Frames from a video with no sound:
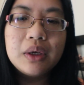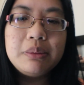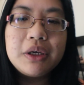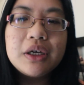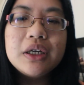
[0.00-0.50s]

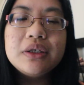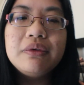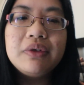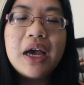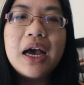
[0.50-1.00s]
because
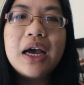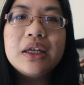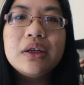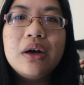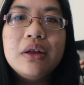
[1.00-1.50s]
of
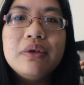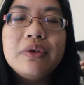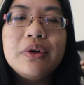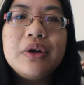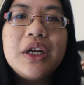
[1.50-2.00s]
that, all of
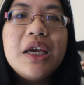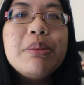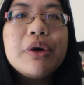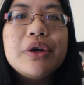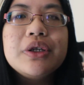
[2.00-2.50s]
her
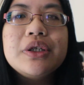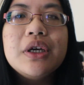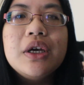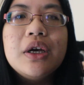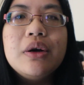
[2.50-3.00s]
neighbors
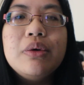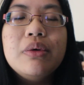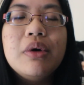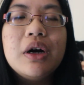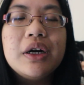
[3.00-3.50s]

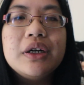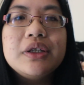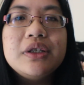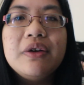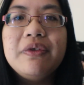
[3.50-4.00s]
who are
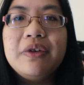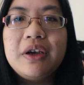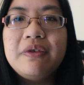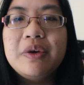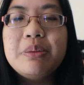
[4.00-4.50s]

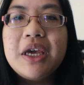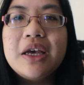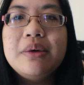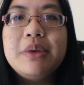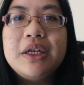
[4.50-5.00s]
suffering from
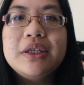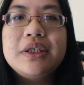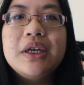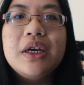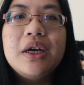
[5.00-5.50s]

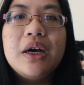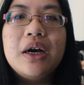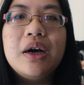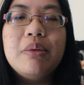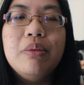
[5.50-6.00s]
ailments.
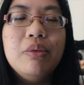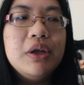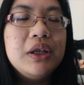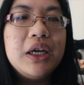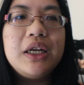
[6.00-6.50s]

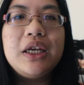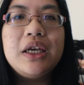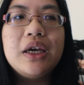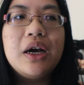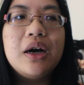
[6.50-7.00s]
One
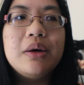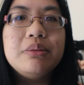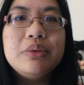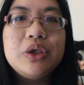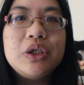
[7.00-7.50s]
lady,
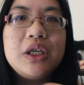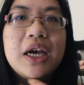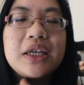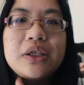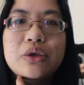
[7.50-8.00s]
she
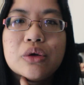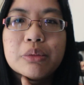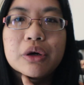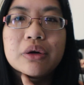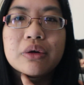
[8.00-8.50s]
has a
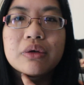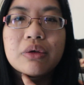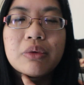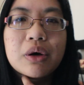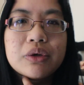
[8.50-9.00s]
tumor on her
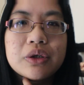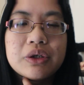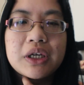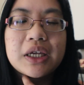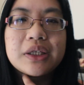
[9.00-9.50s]
throat, so
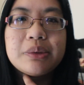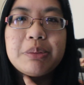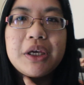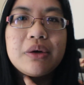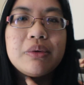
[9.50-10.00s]
she can't
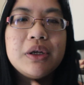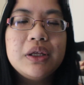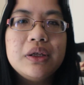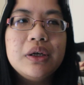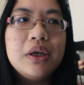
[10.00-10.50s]
speak.
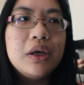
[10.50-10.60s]
One